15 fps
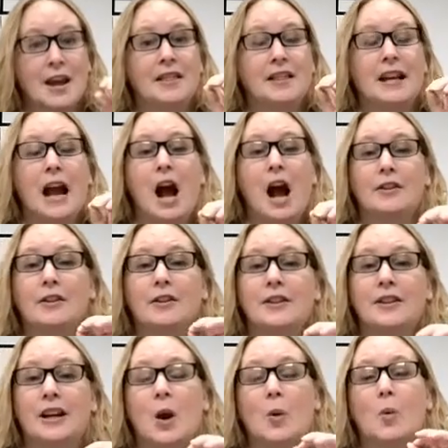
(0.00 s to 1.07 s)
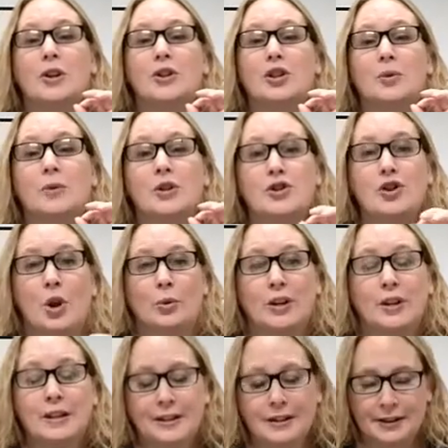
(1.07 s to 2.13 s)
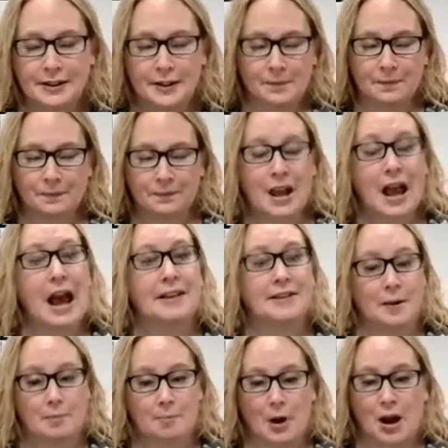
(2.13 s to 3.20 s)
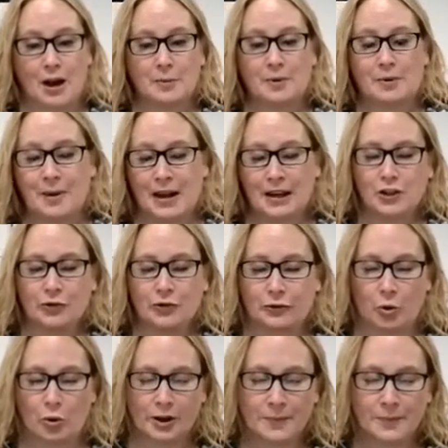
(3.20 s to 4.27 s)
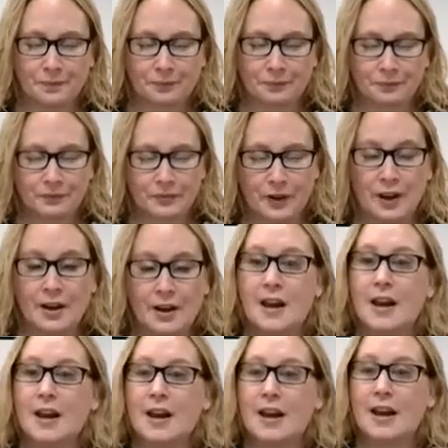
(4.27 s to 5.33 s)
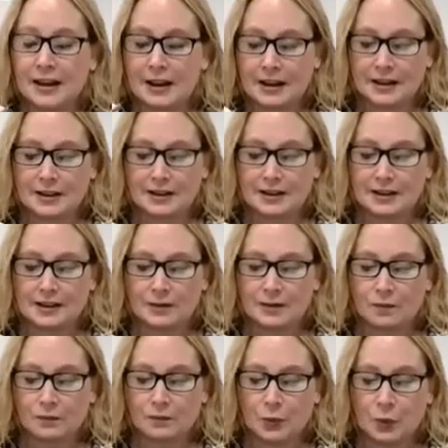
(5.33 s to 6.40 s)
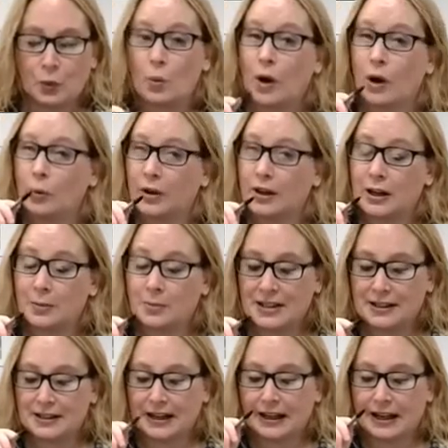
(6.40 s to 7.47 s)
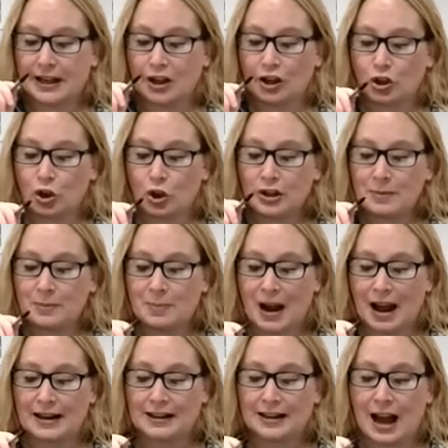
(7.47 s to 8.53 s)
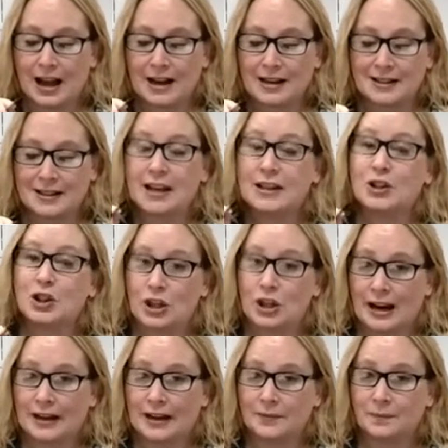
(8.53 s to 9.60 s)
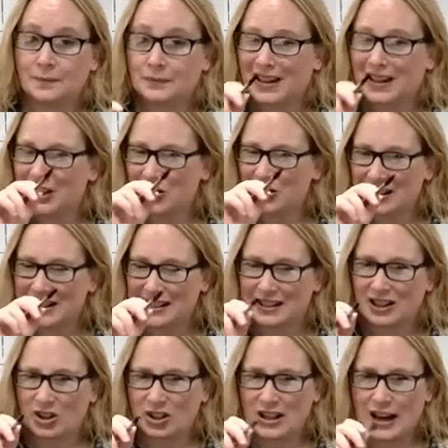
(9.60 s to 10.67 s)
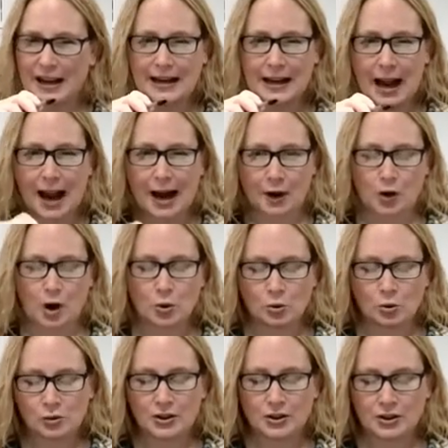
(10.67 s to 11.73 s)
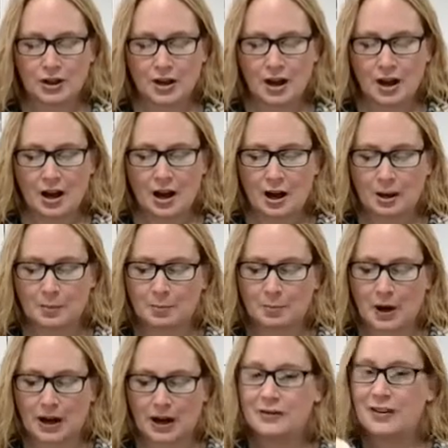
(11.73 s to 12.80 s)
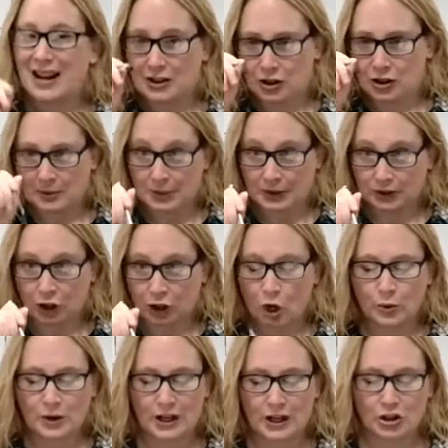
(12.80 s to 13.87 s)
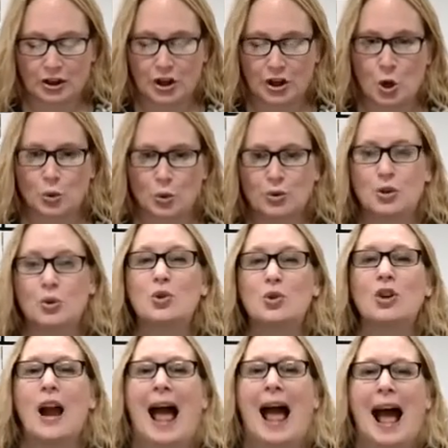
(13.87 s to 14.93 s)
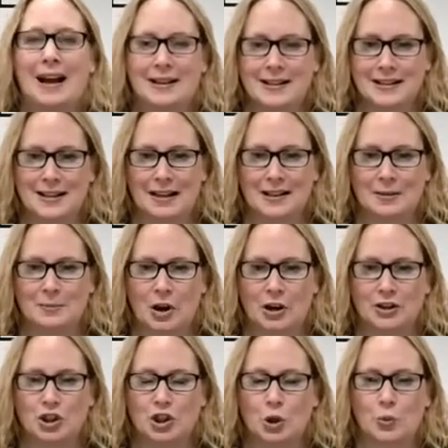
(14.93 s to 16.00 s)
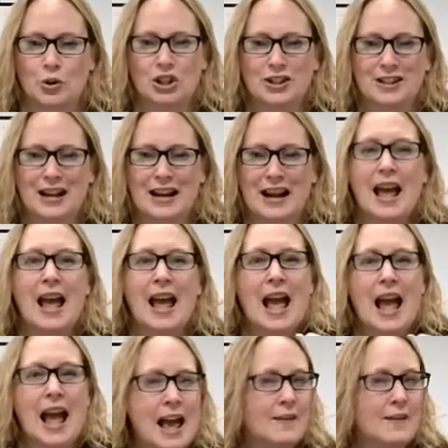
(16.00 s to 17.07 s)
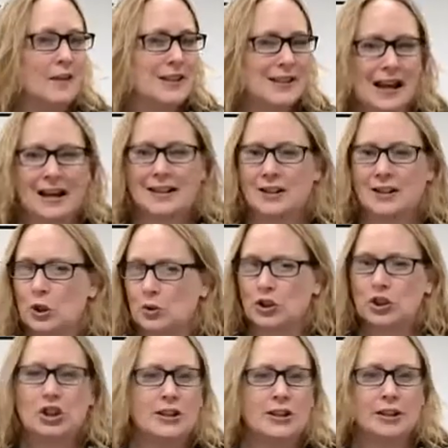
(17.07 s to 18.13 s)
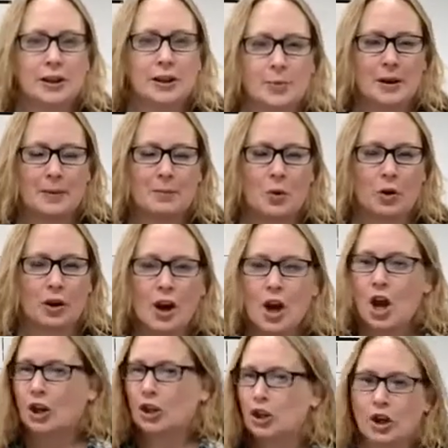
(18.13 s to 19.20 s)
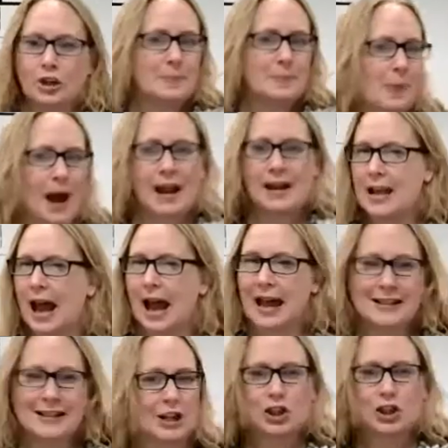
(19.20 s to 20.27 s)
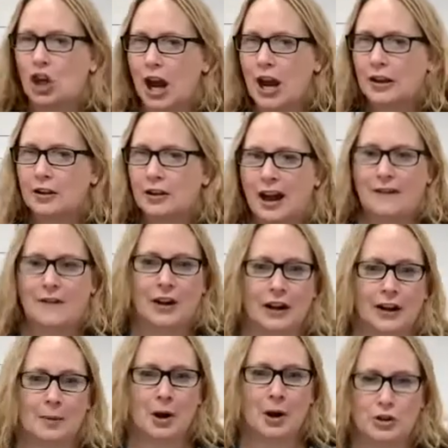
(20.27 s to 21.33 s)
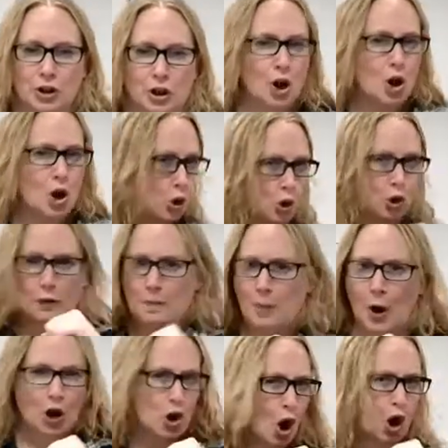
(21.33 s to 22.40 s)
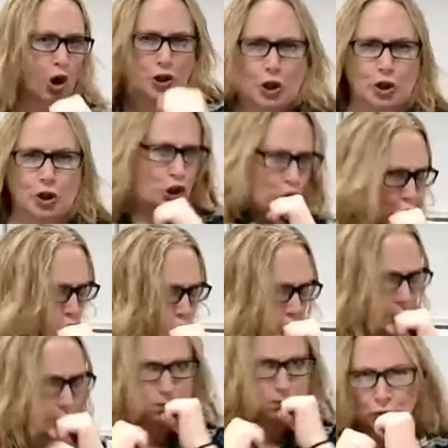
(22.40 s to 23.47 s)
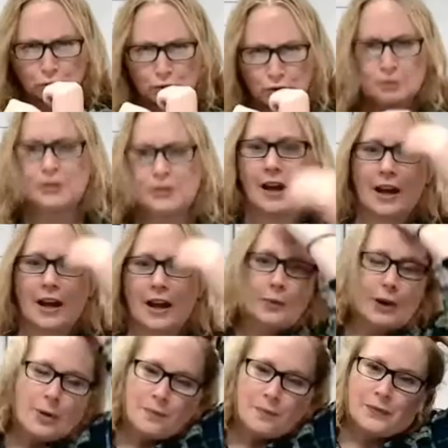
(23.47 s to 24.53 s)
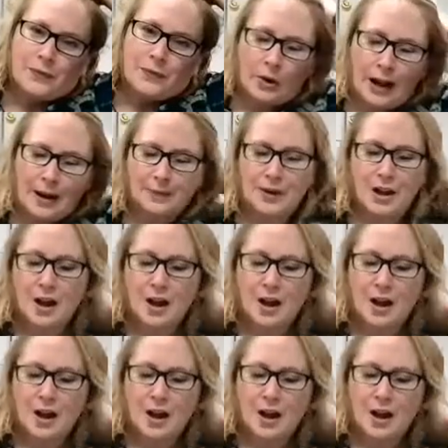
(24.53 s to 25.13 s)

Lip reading: The other thing I want you to notice at the bottom of page 4 is where we're going to be singing Goodbye, Liza Jane. There's these little tiny arrows above, actually below each of the notes. Those are accent marks. So we're just going to emphasize those just a little bit more. Goodbye, Liza Jane. I feel like a boxer. Goodbye, Liza Jane. Boom. Yeah, there we go. Okay.